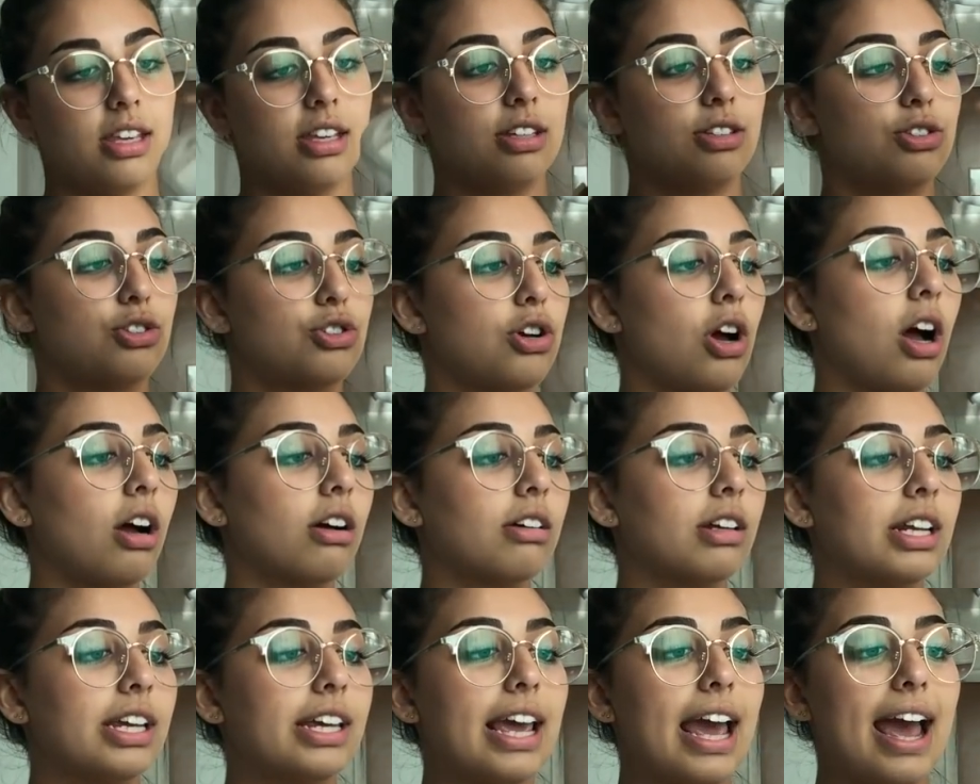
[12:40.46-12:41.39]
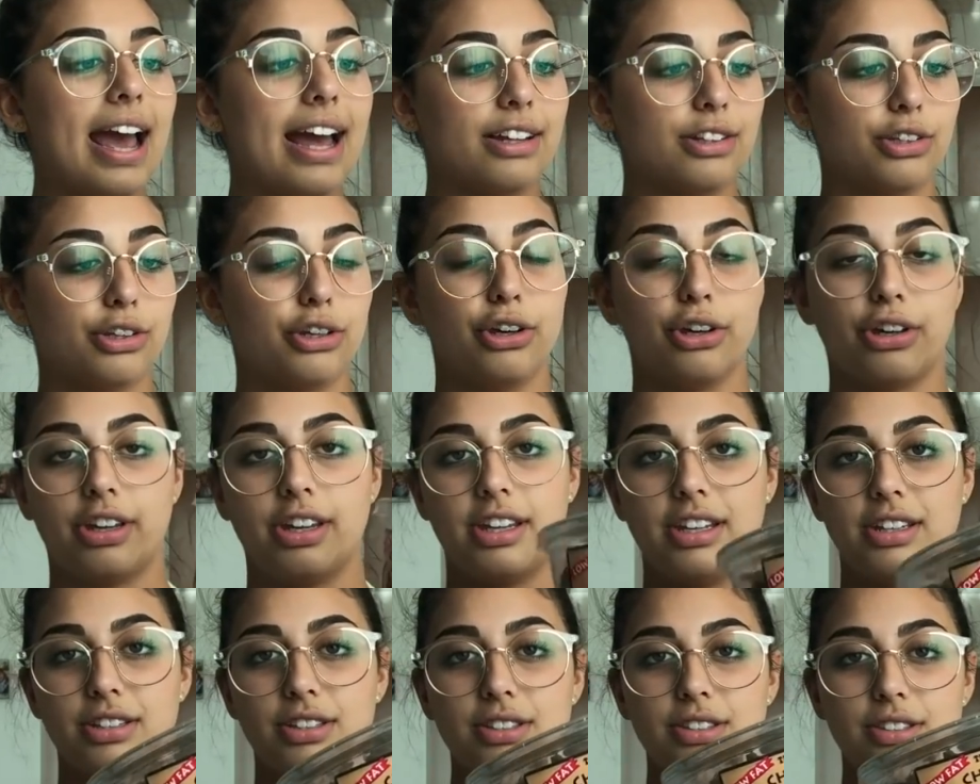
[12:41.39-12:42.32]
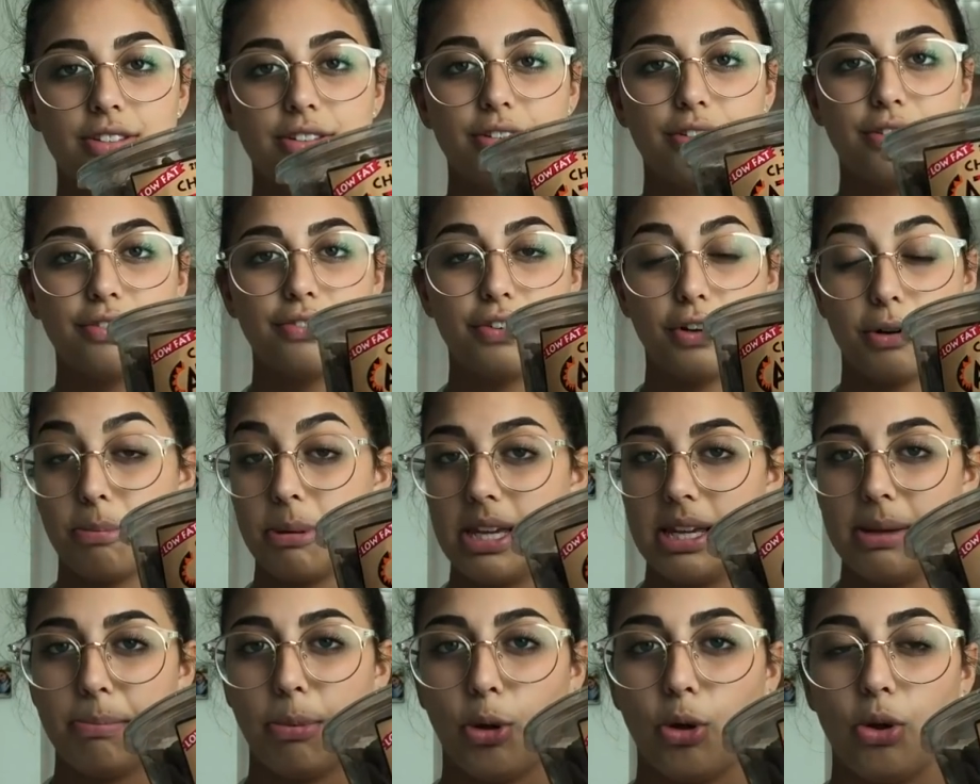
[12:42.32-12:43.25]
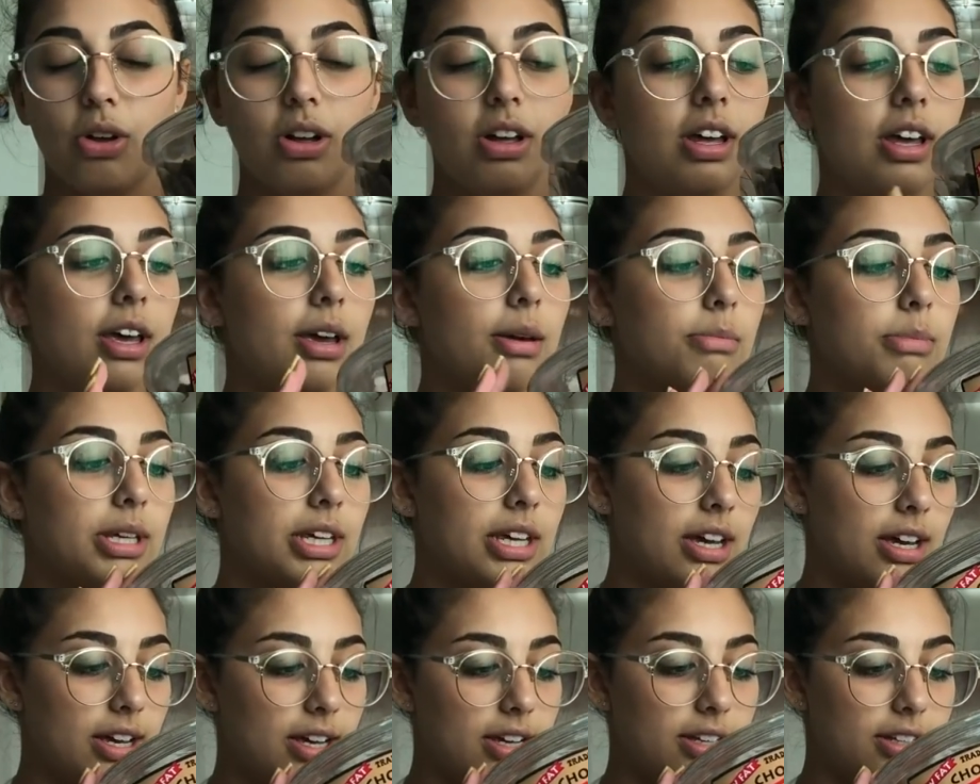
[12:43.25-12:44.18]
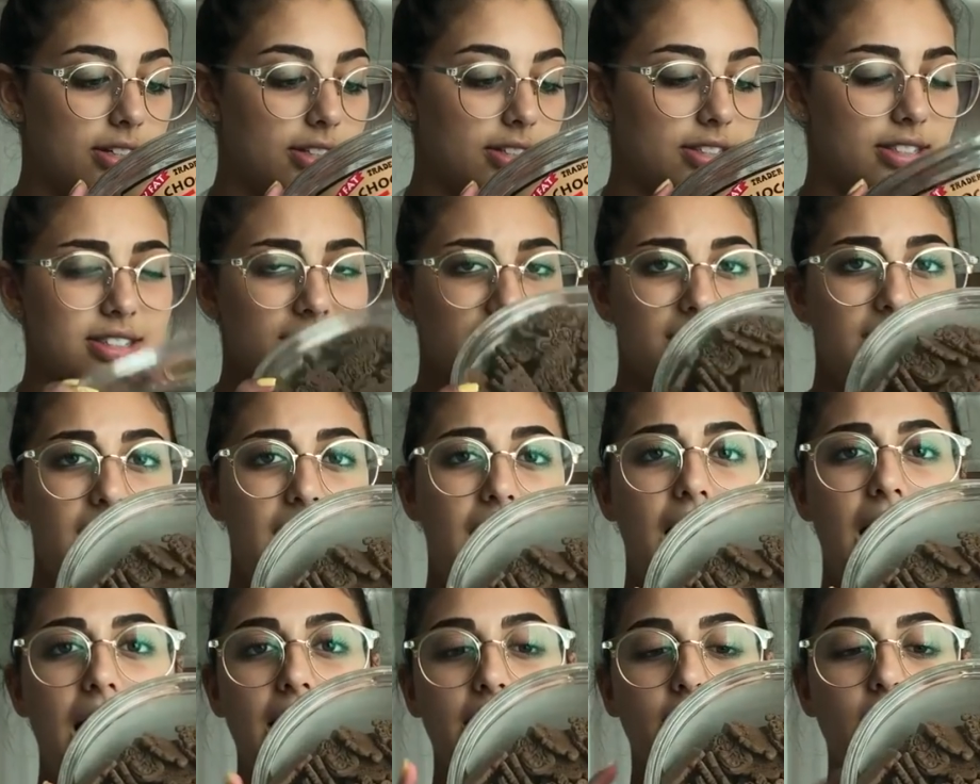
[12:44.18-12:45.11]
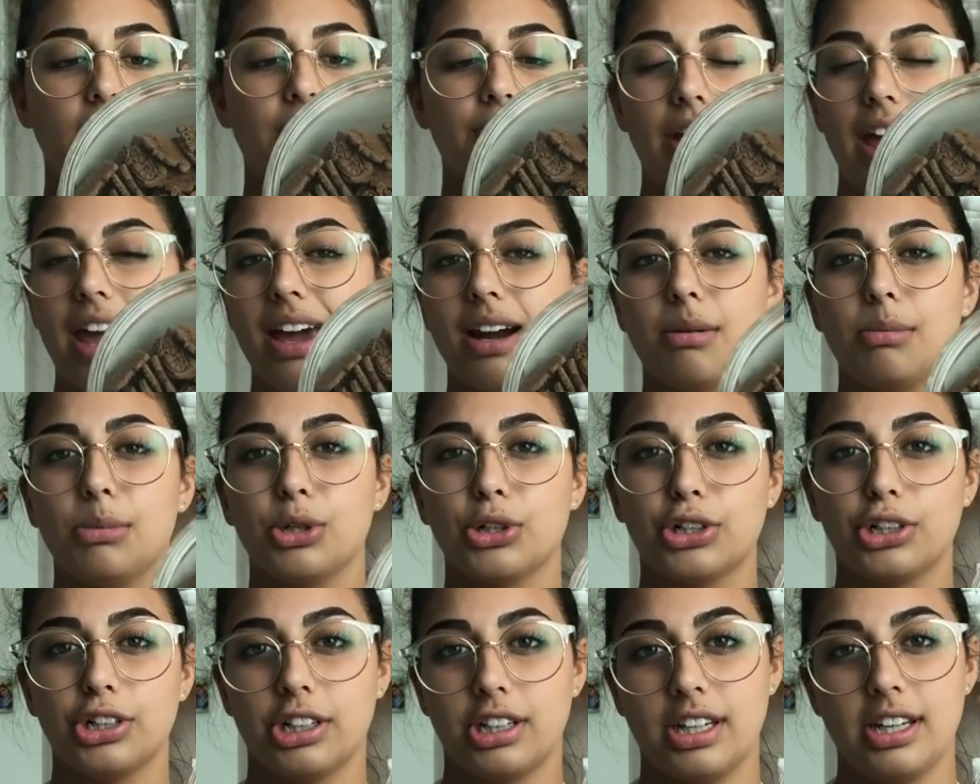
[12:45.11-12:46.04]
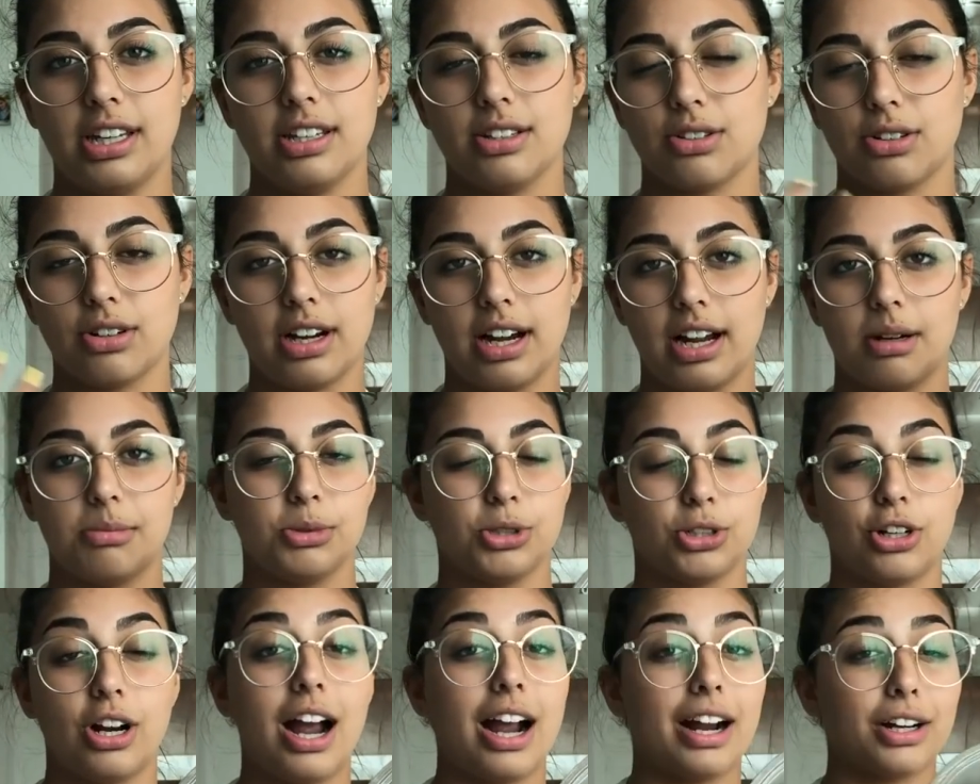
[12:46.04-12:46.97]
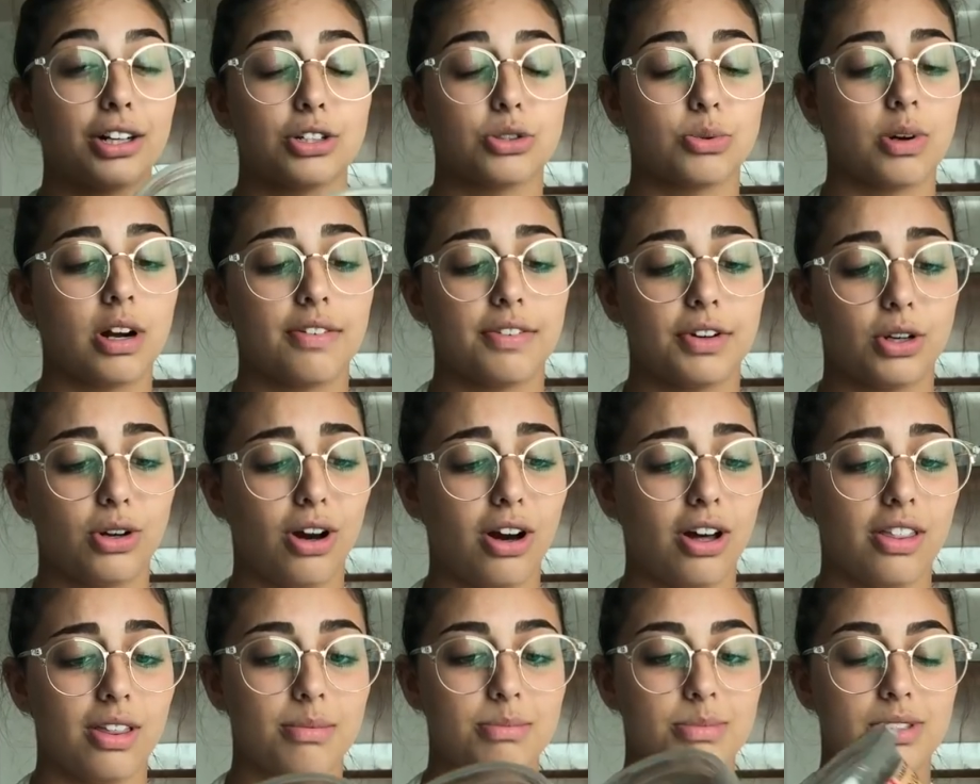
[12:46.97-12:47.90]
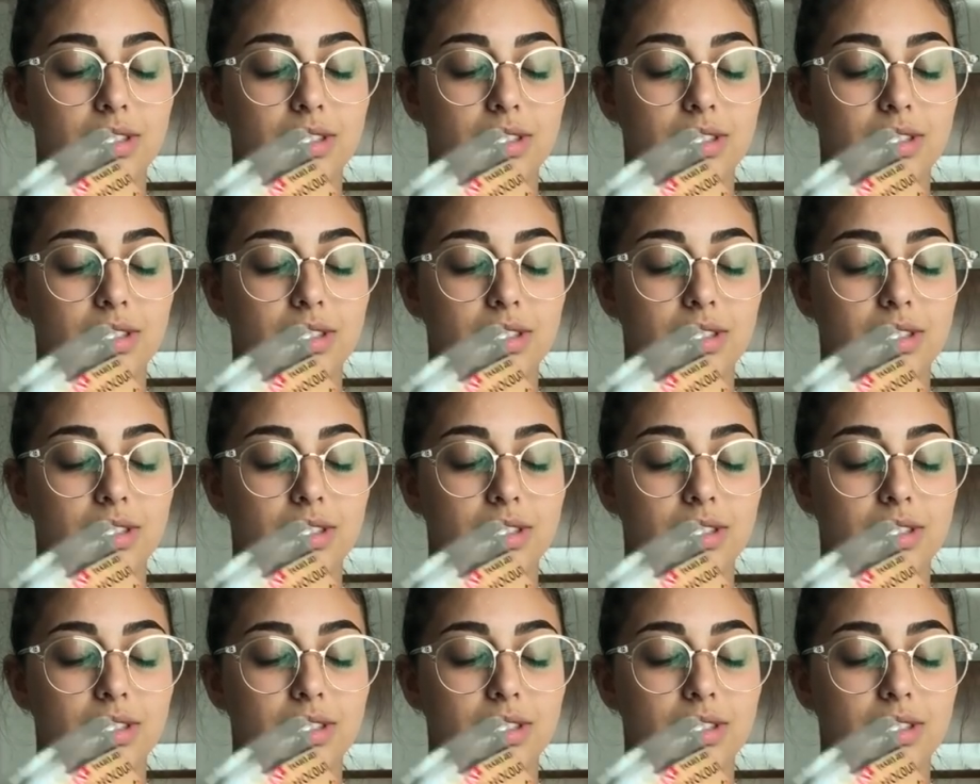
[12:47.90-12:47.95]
these chocolatey cat cookies for people because I love animal cookies or animal crackers, whatever you call them.